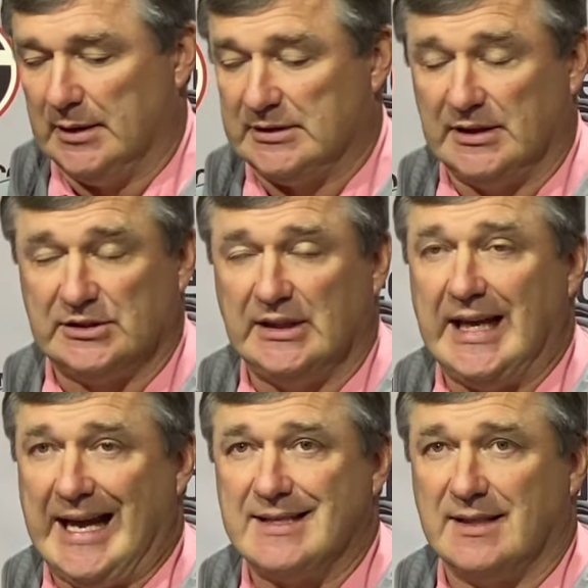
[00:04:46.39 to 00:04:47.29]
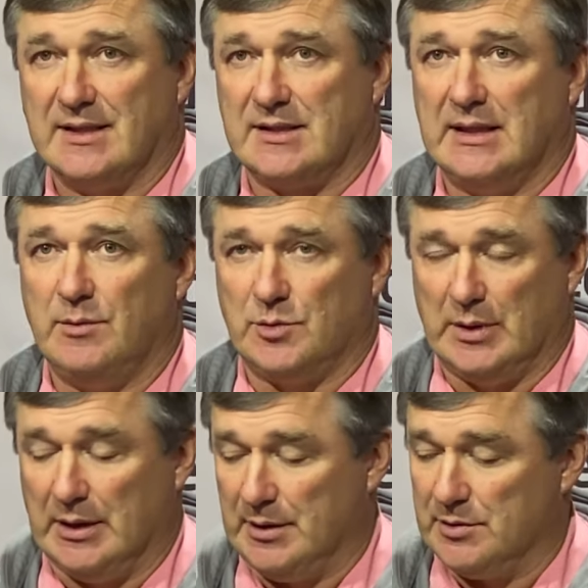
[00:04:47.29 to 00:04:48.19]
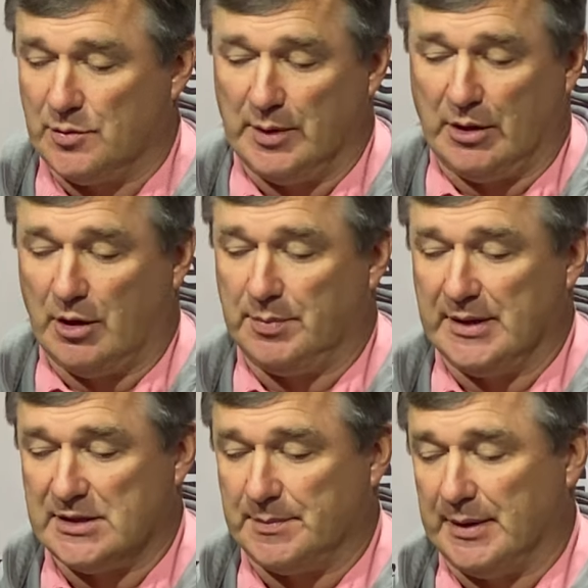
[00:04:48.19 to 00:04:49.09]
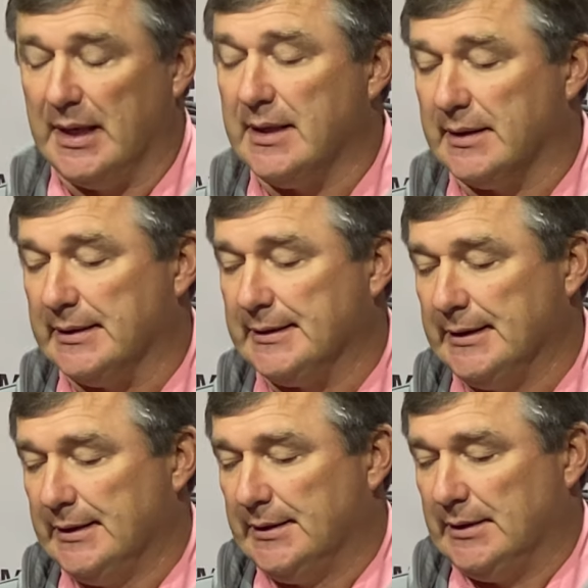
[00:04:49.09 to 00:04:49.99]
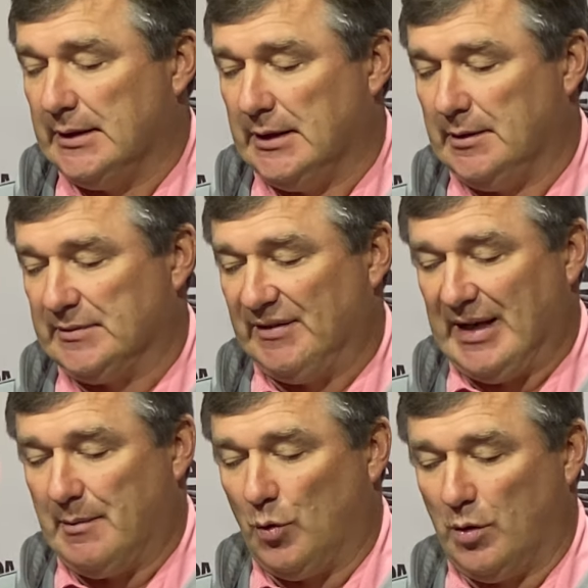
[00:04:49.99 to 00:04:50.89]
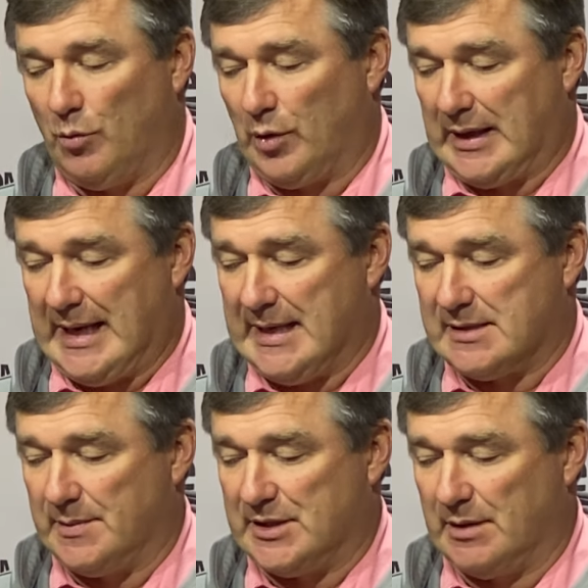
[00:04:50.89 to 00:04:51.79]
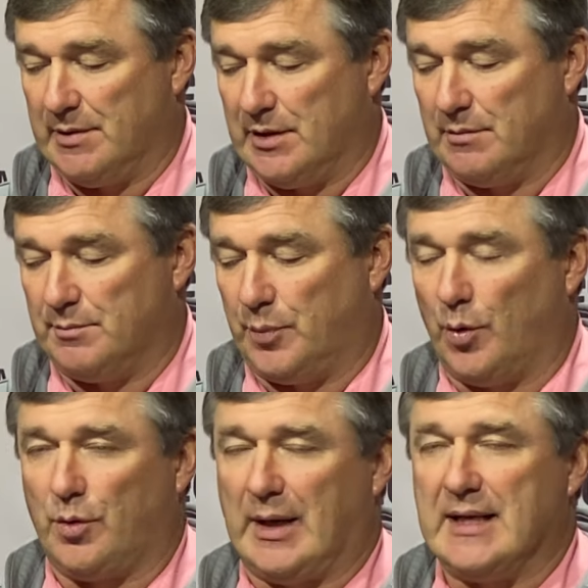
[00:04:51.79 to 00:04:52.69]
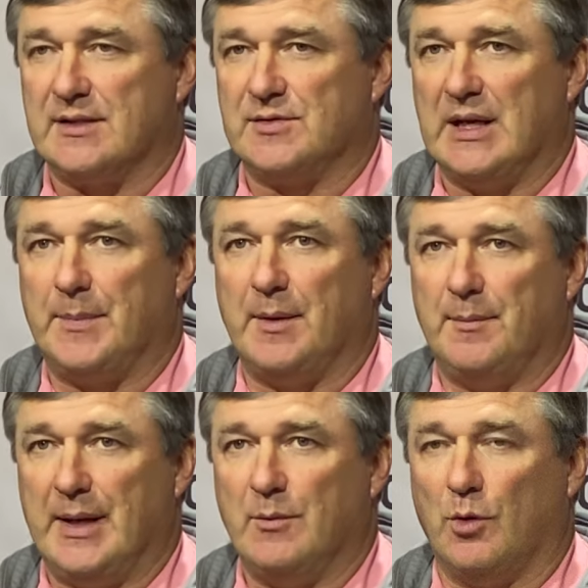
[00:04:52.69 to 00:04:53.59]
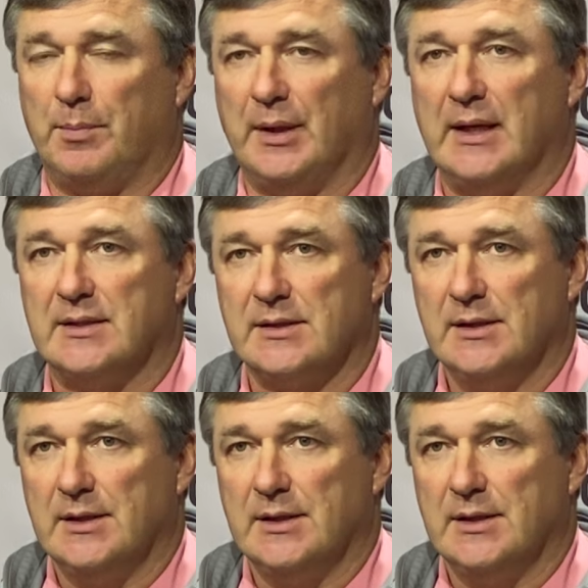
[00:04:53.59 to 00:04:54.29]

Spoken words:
Tennessee at Tennessee, which we all know is a really hard place to play. And they've got more and more guys. I mean, some of their portal guys have stepped up and made more plays.